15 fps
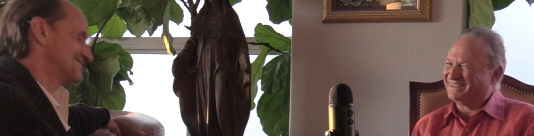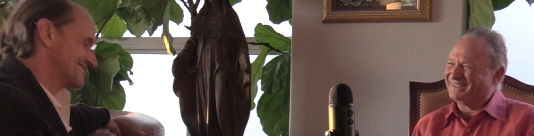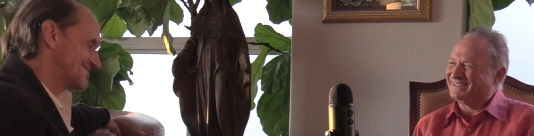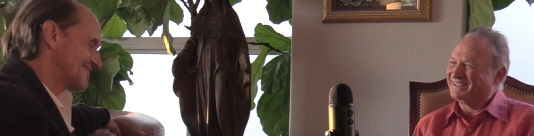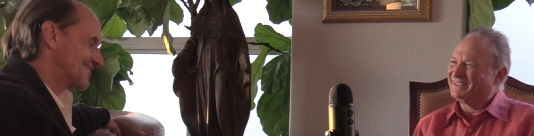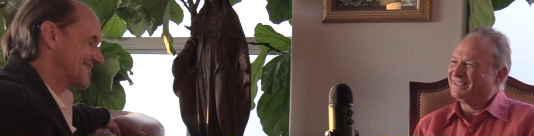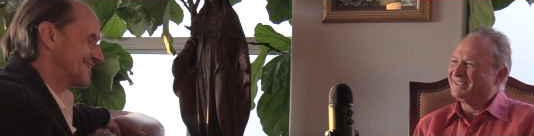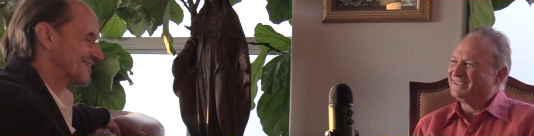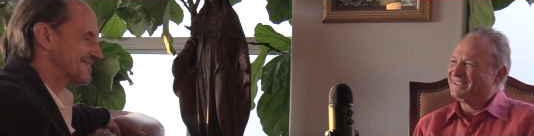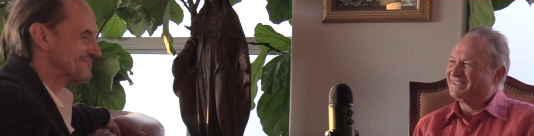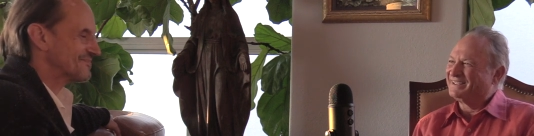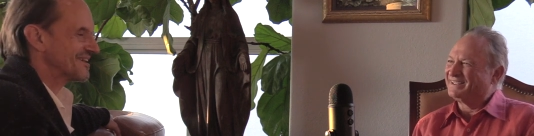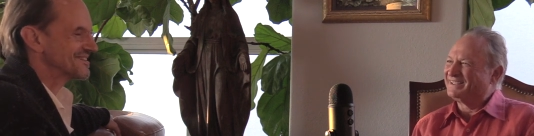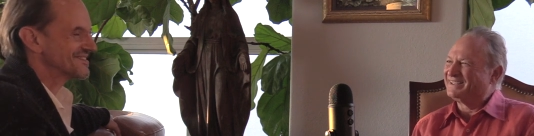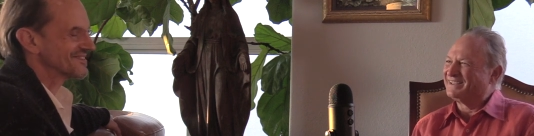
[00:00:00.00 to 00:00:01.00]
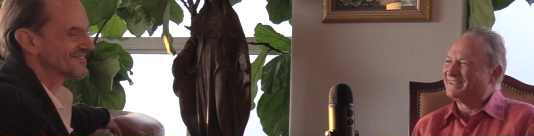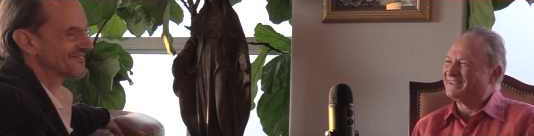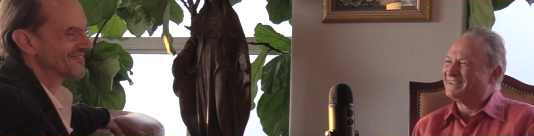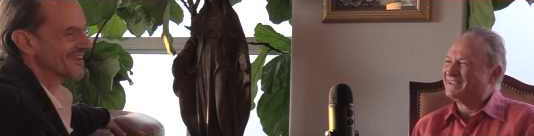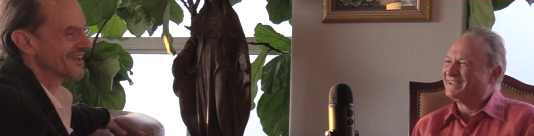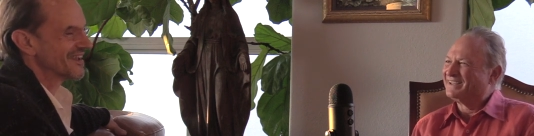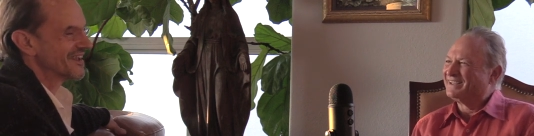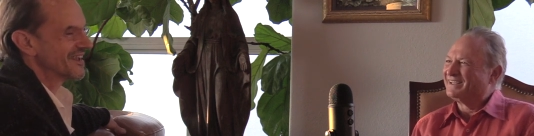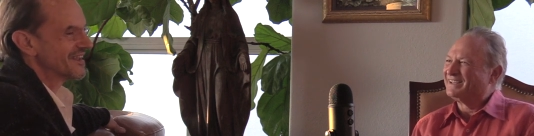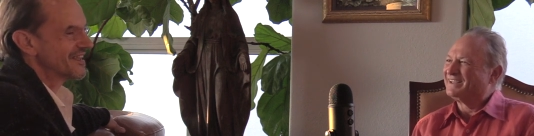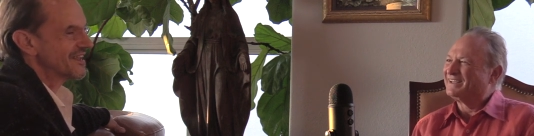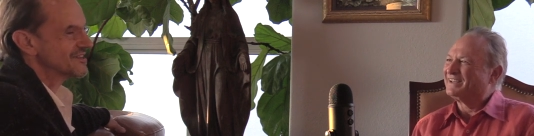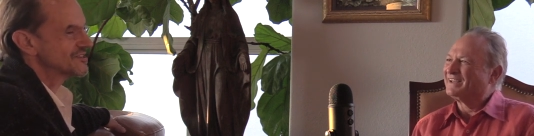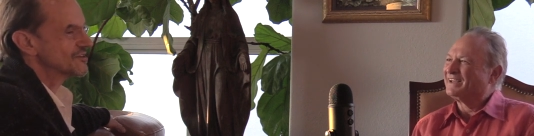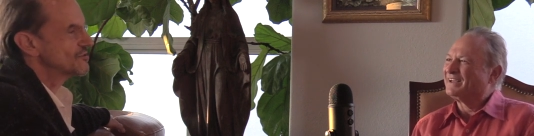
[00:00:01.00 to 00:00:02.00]
Speaker 1: there's a tiny little bicycle there.
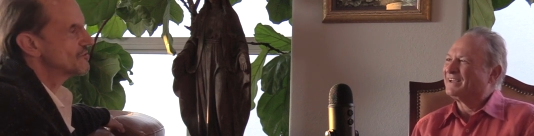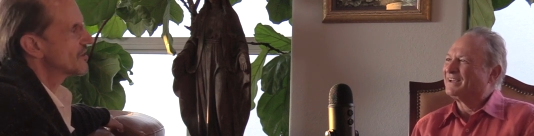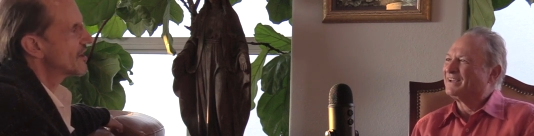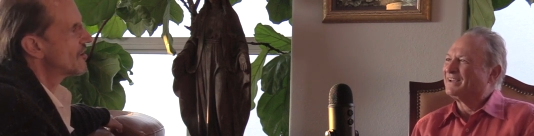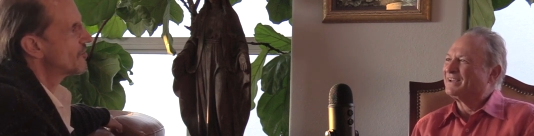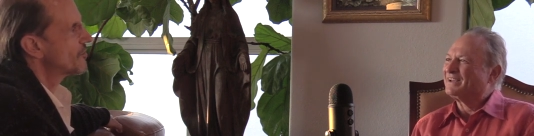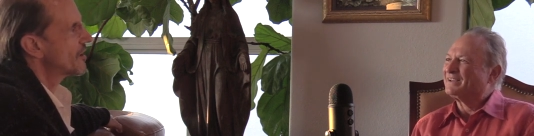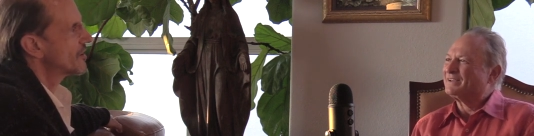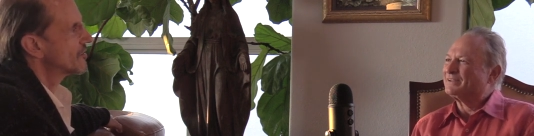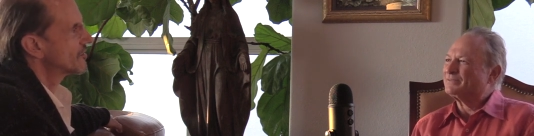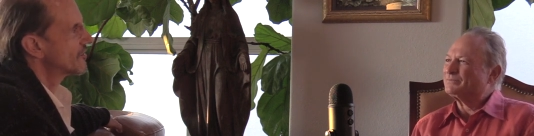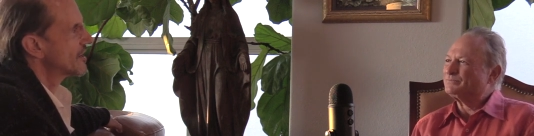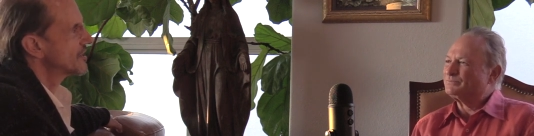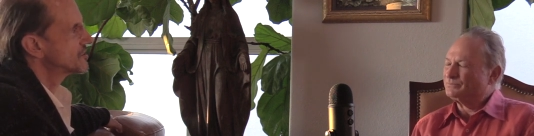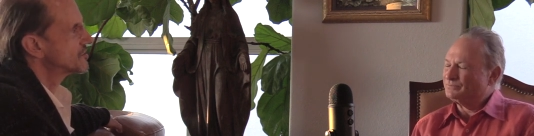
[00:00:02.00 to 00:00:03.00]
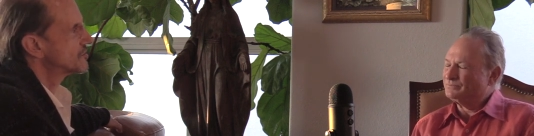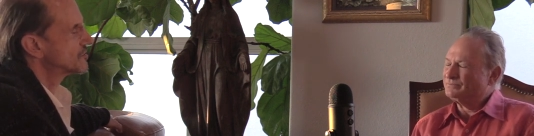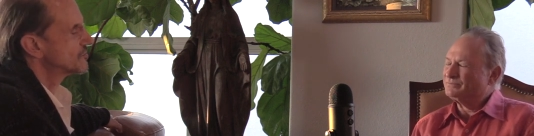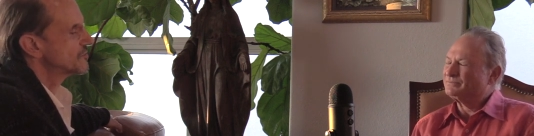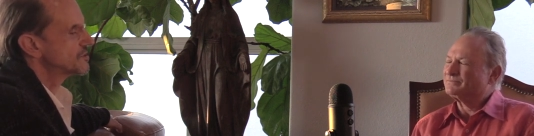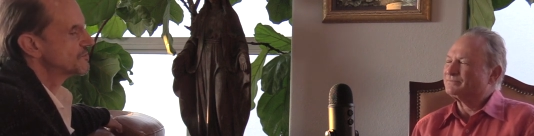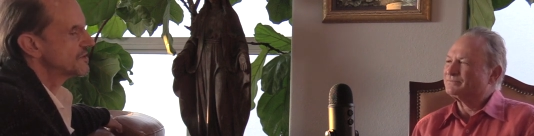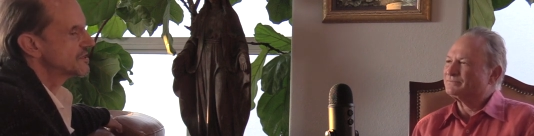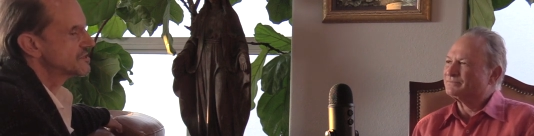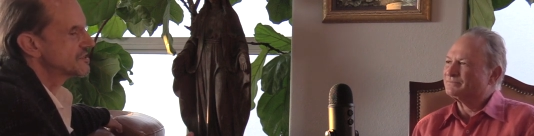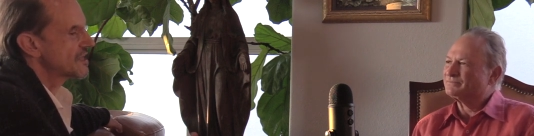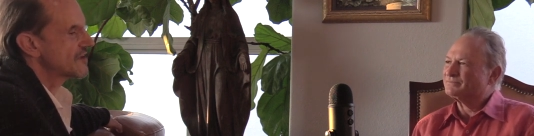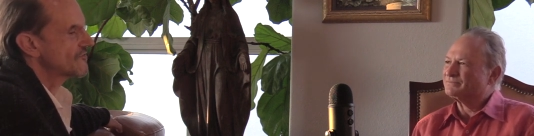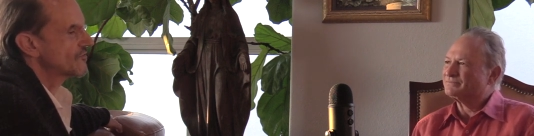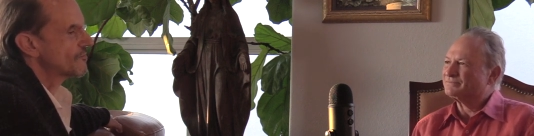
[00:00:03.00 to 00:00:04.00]
Yeah, so you care about your mm-hmm. grandchildren, mm-hmm. which means
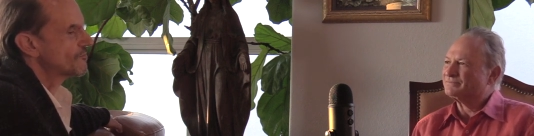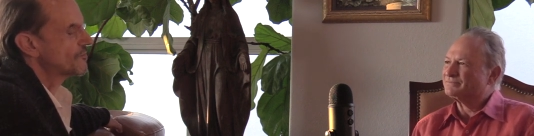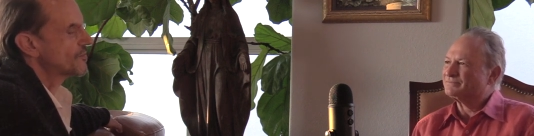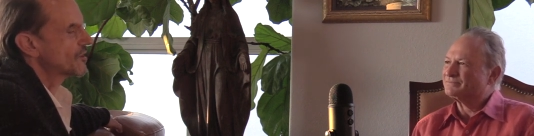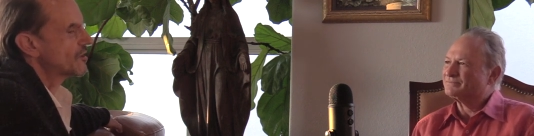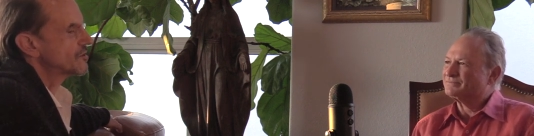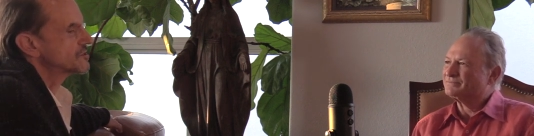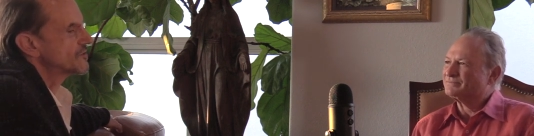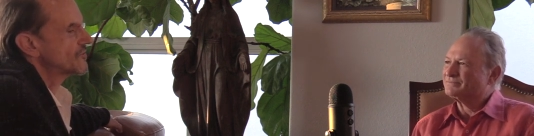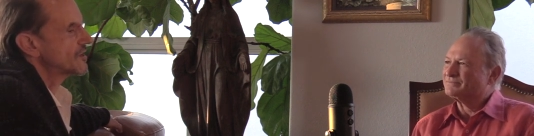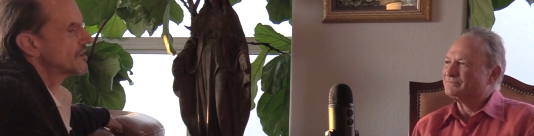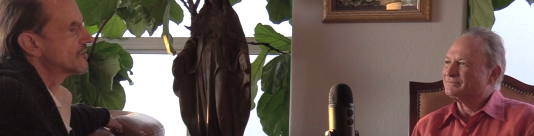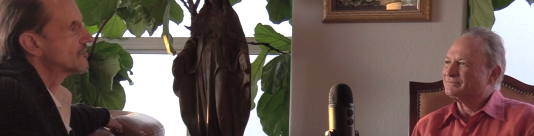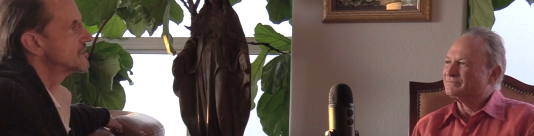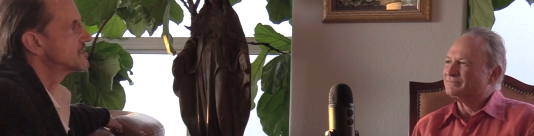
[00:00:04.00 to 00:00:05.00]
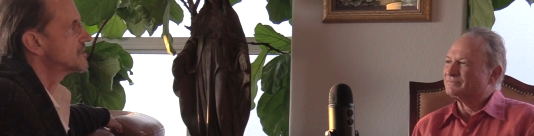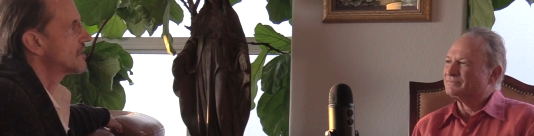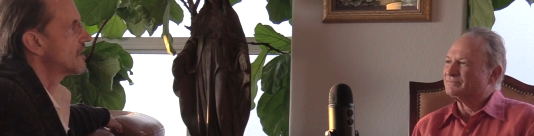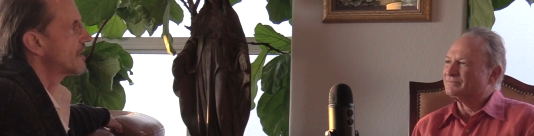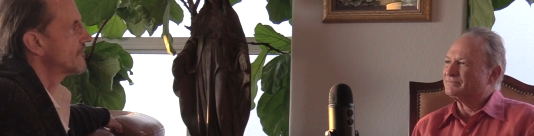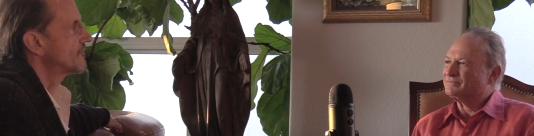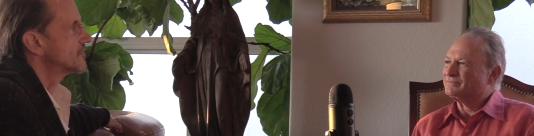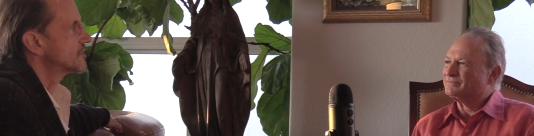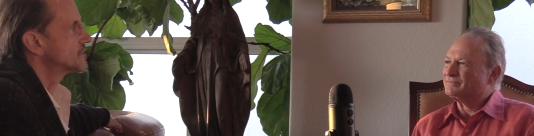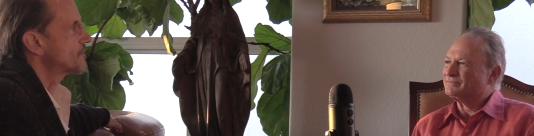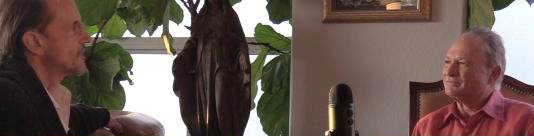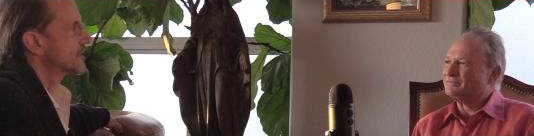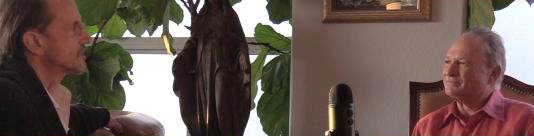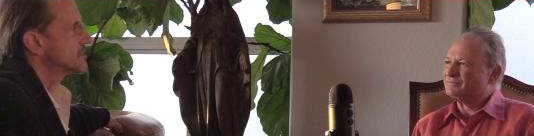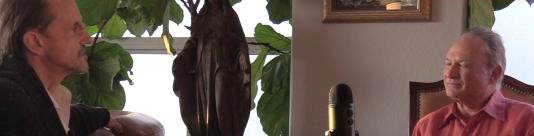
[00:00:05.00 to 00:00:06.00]
they've because of the increase in life
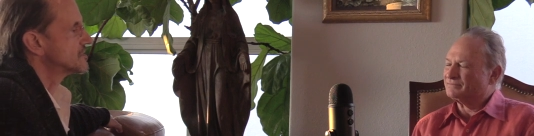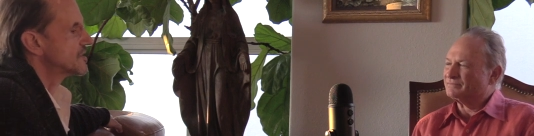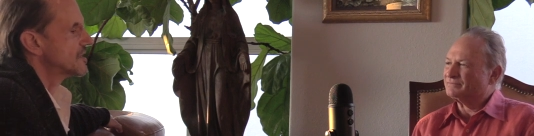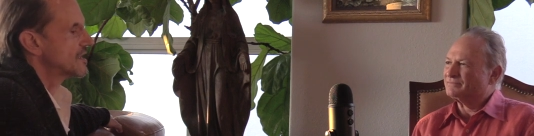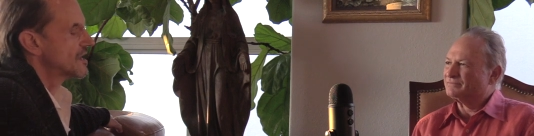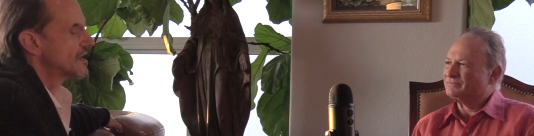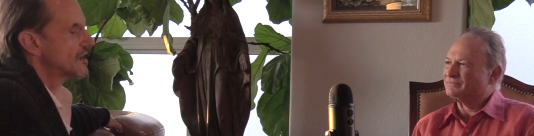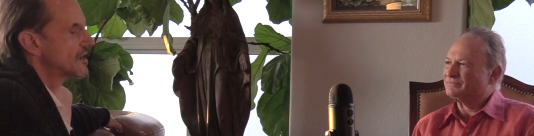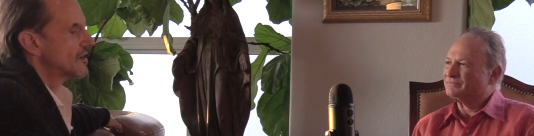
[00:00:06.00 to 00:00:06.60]
expectancy. Mm-hmm.